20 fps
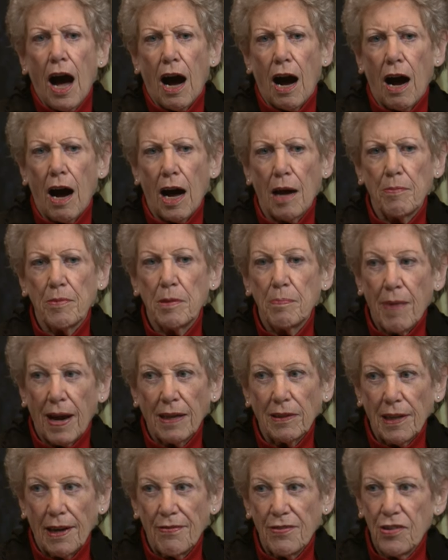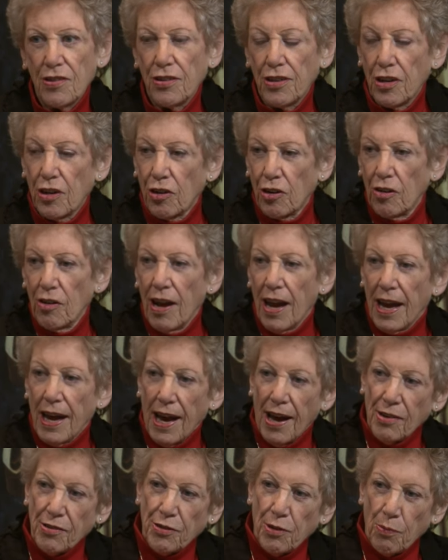I'm in my 11th year
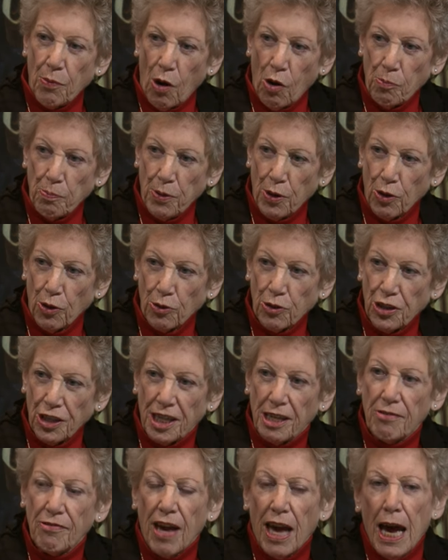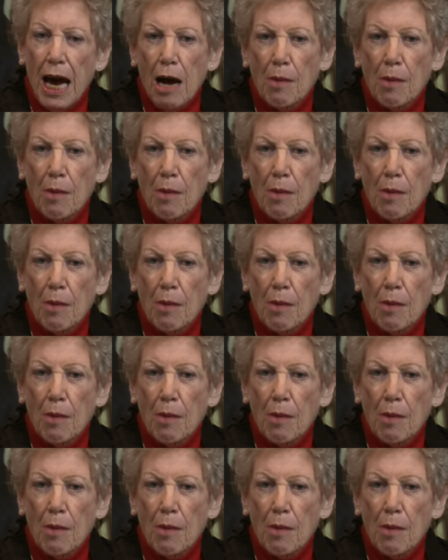as the Rome Bureau Chief,